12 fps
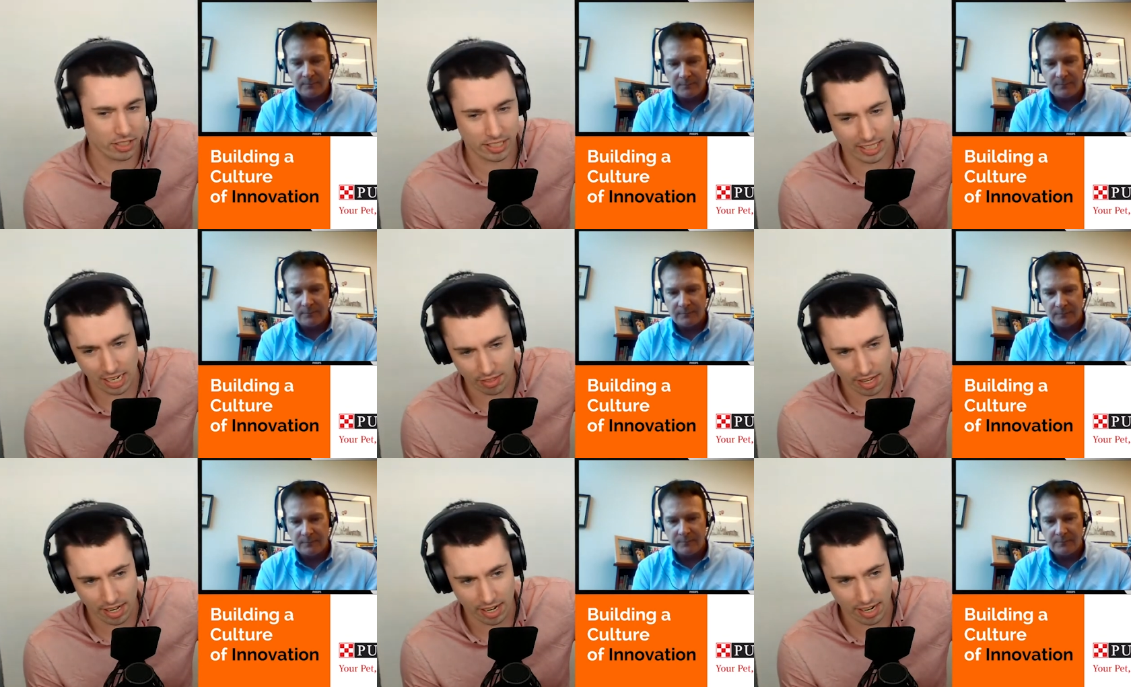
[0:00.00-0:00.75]
Speaker 1: looking
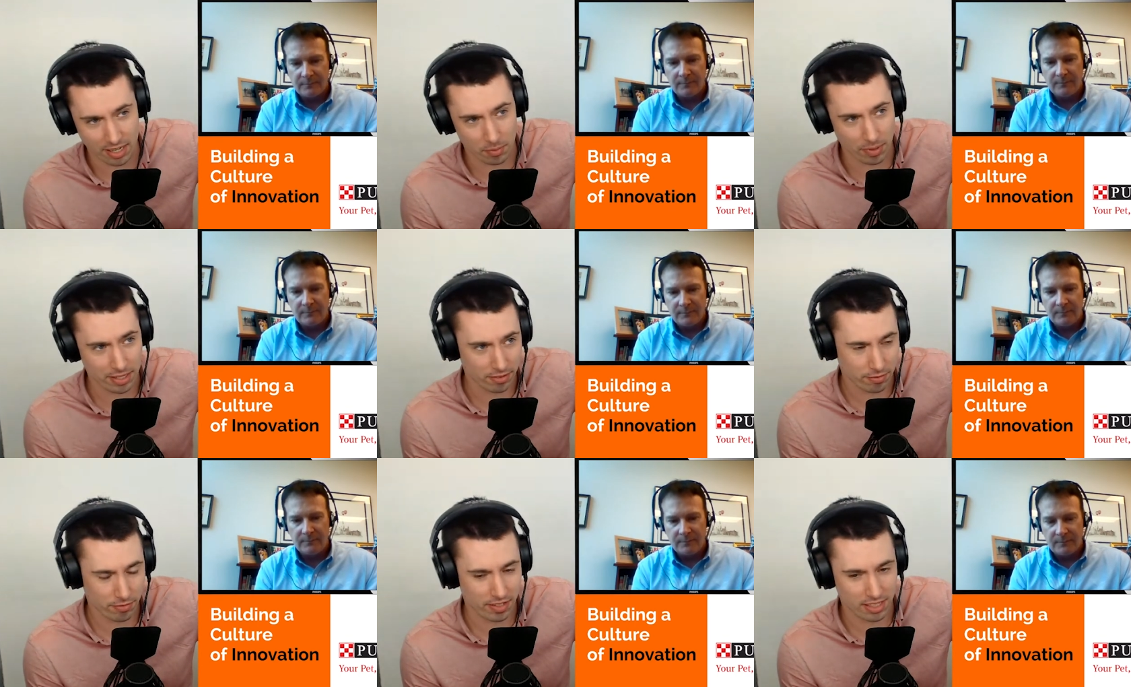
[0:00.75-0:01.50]
out there, and then
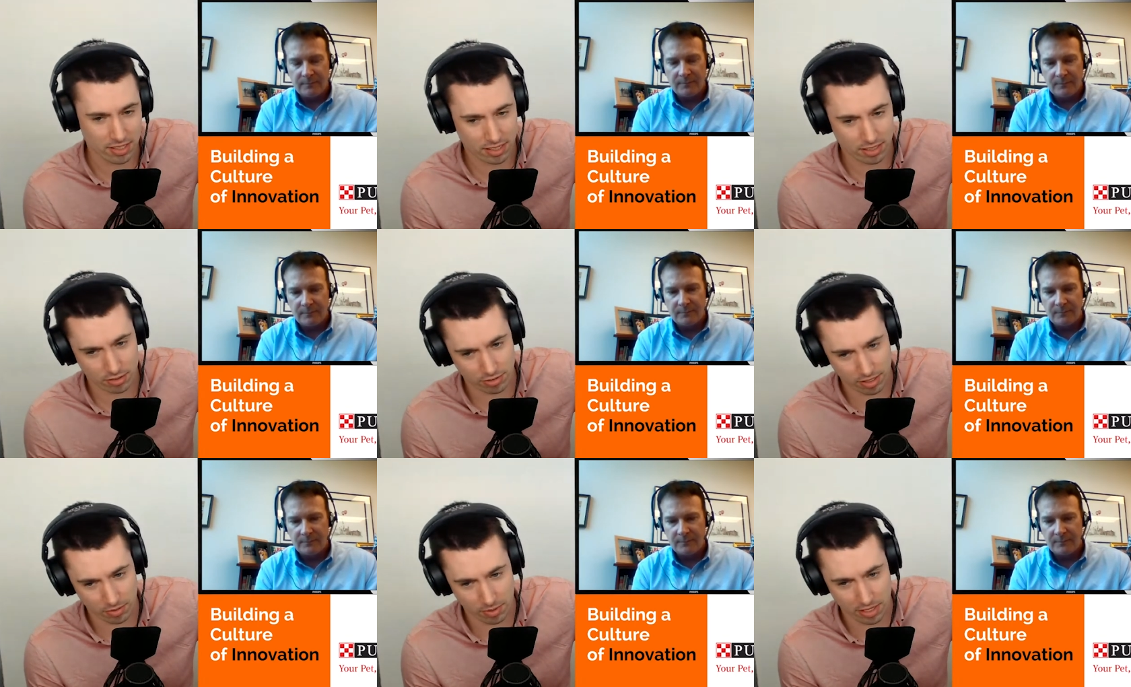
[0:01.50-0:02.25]
when things
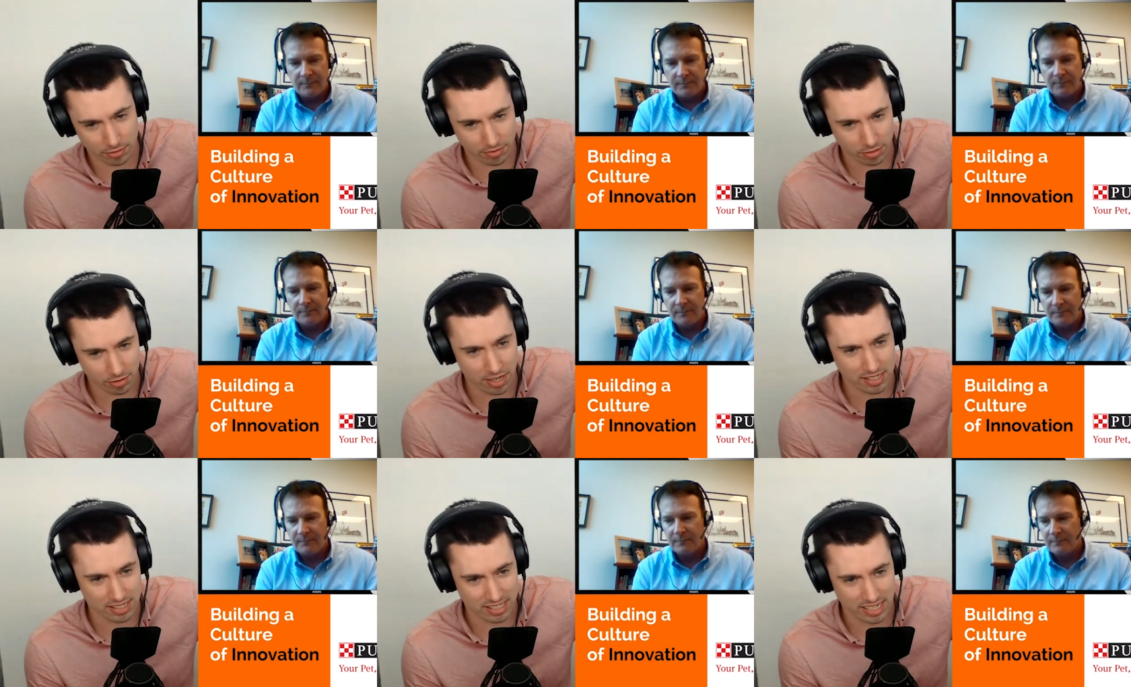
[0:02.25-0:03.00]
when
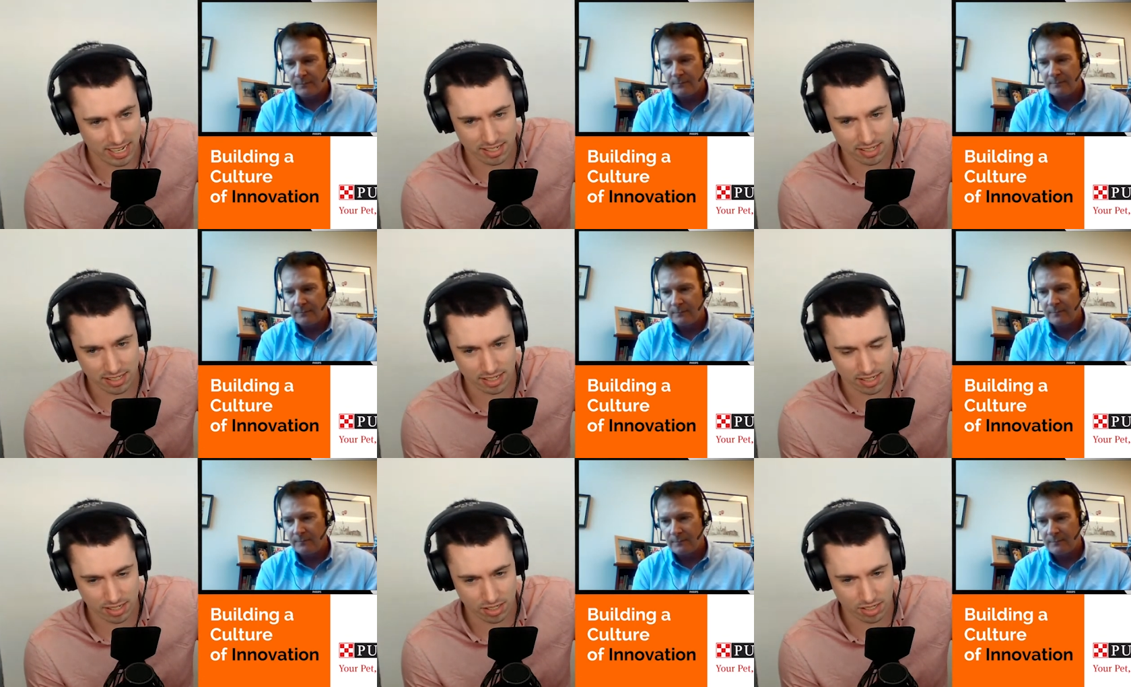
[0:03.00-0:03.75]
crisis hits,
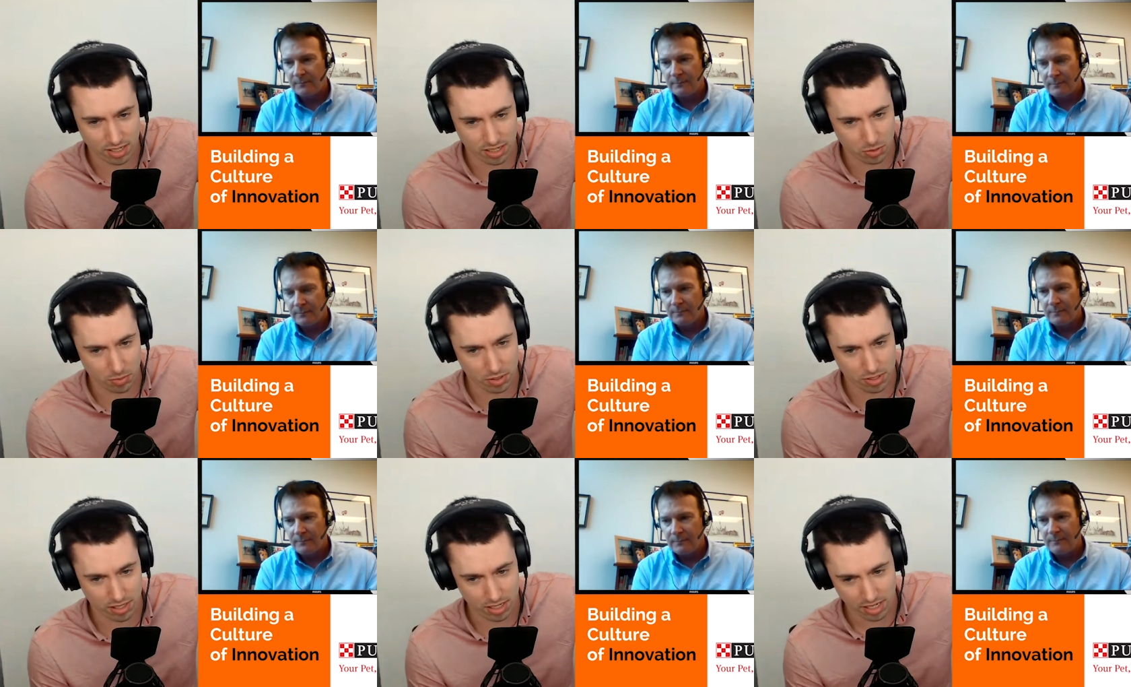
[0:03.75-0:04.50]
it's it's, it's
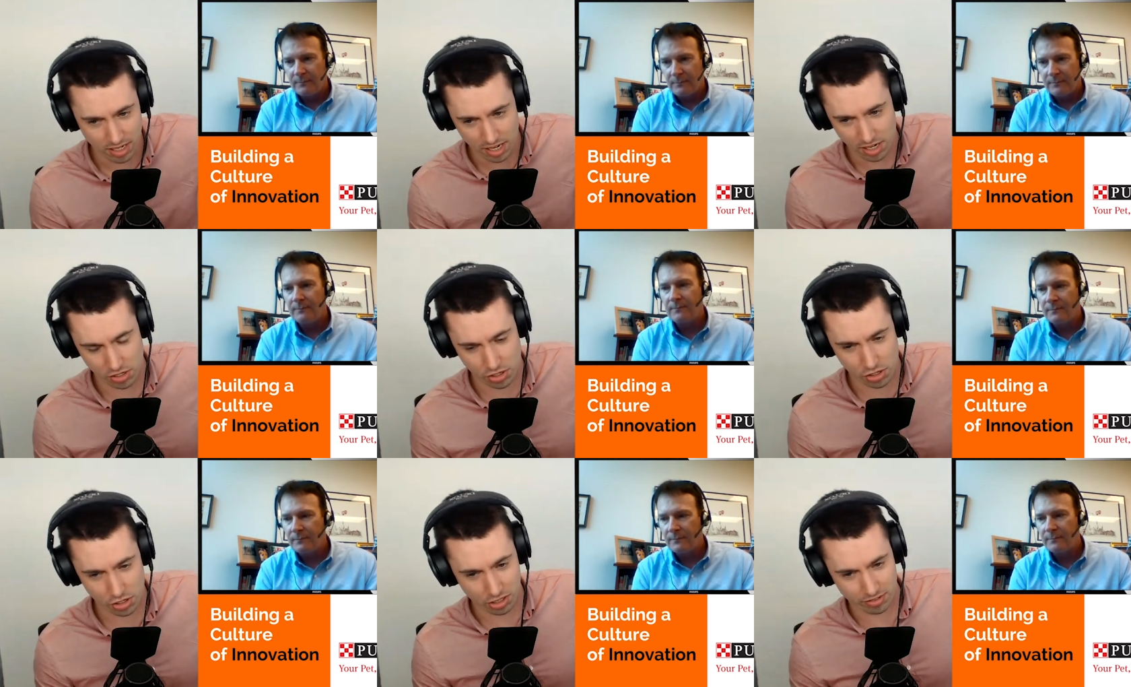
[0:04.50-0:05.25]
almost a it's
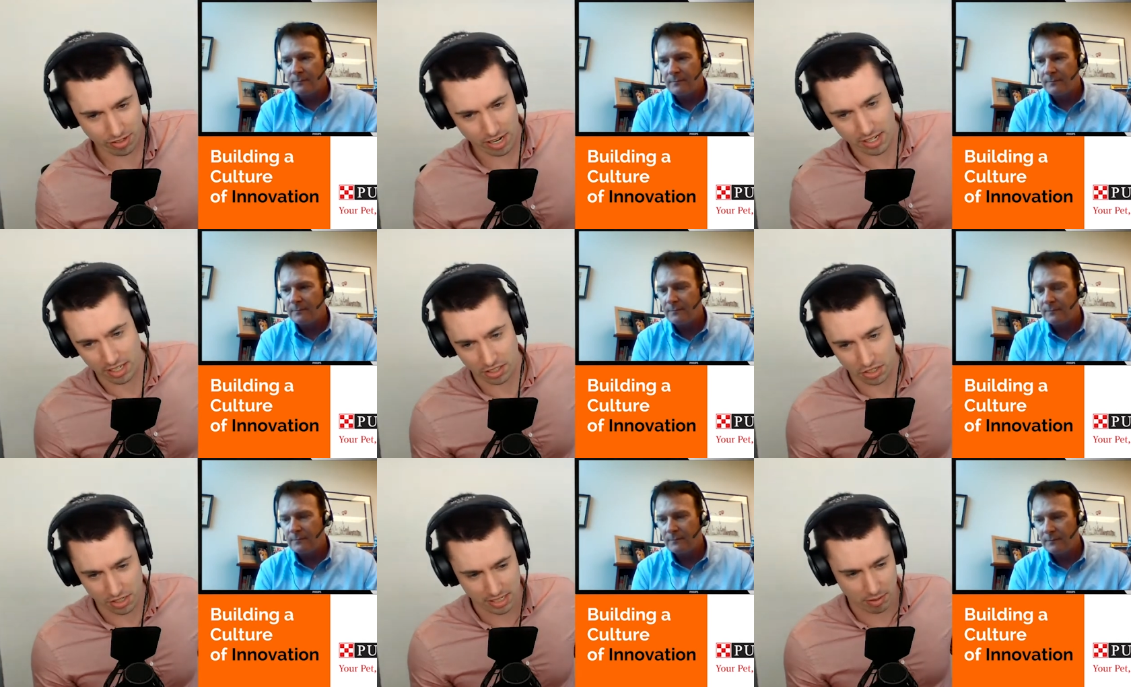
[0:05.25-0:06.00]
a shock, right?
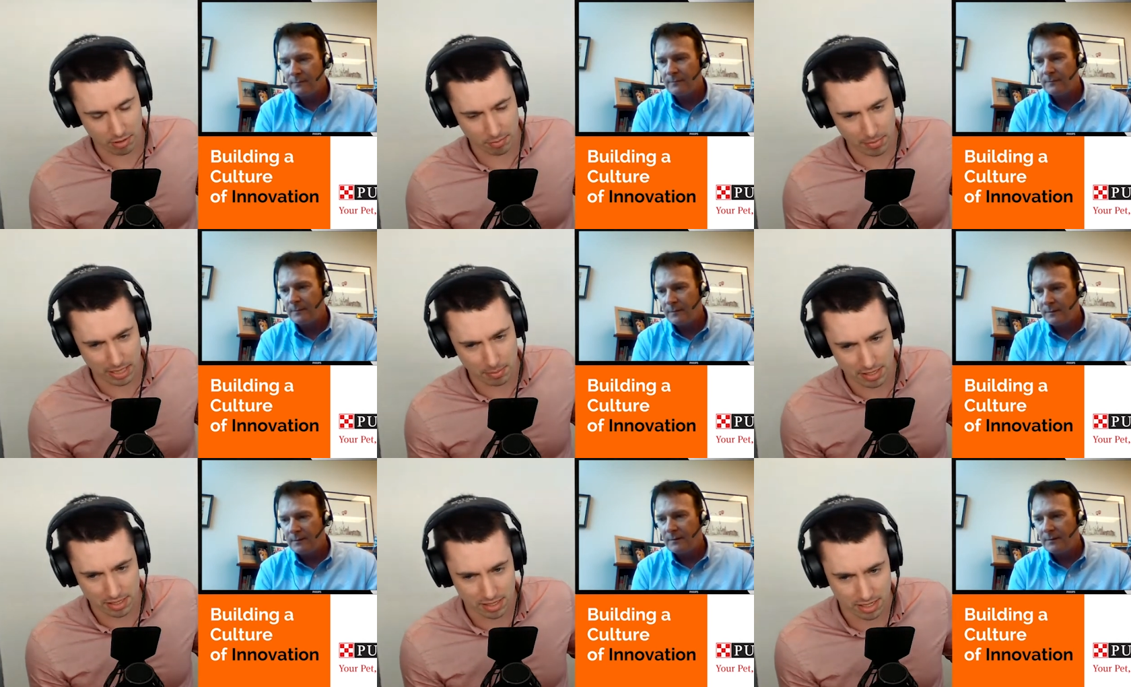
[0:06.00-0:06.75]
And you see it with
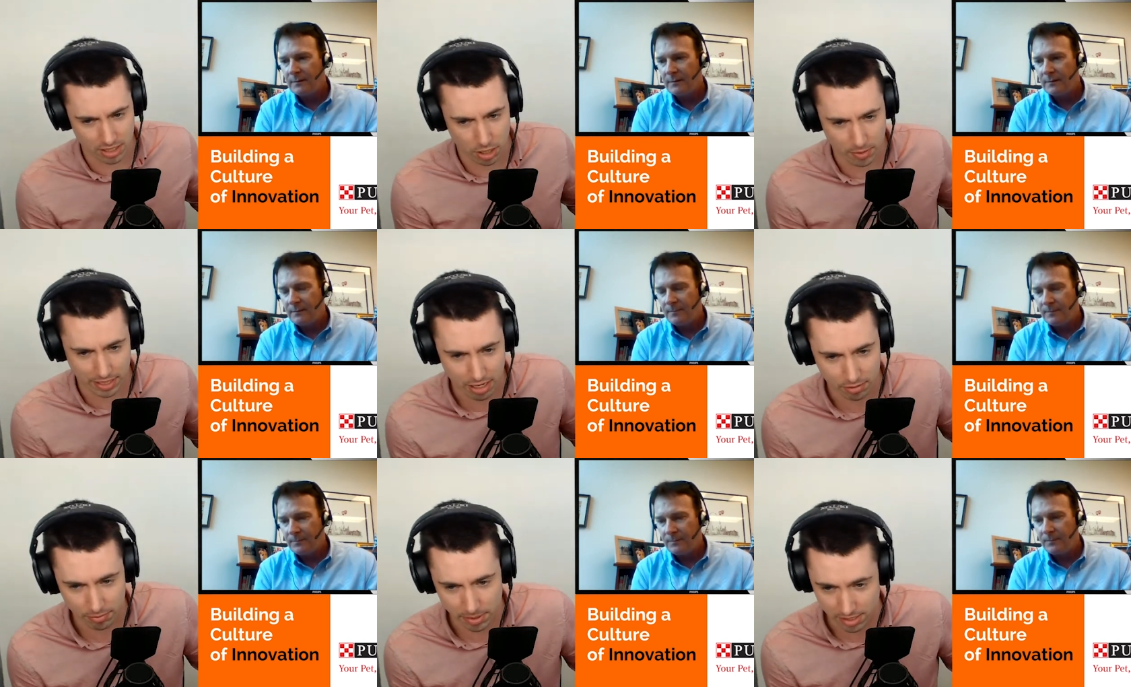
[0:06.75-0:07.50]
many businesses going
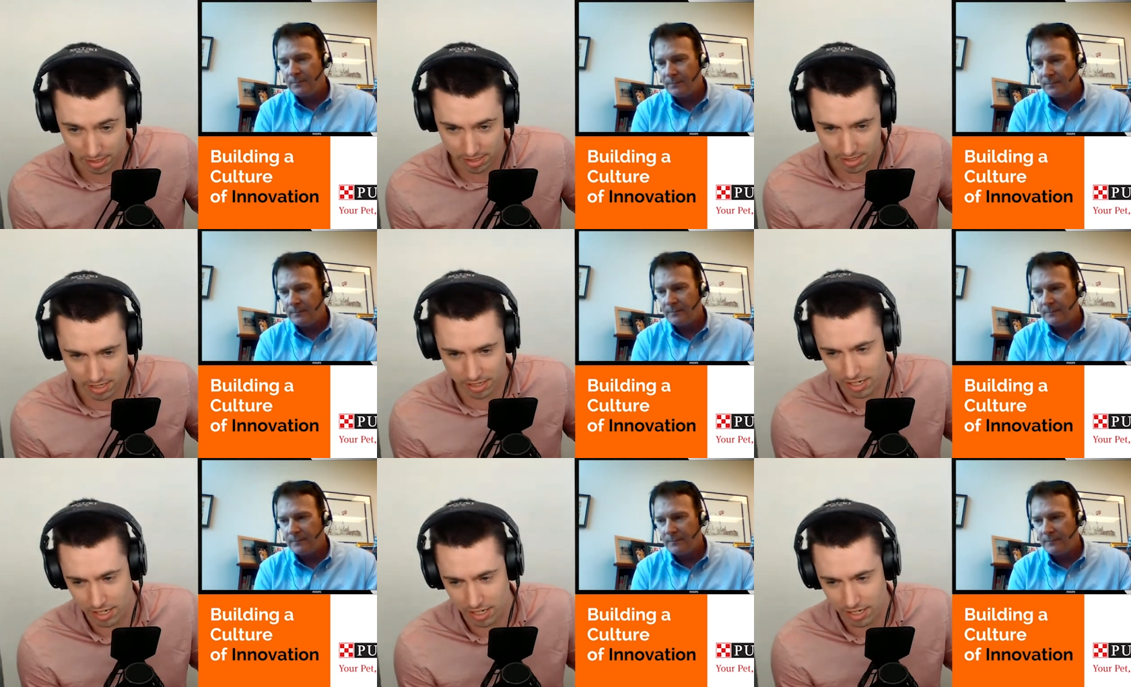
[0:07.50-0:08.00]
out of business,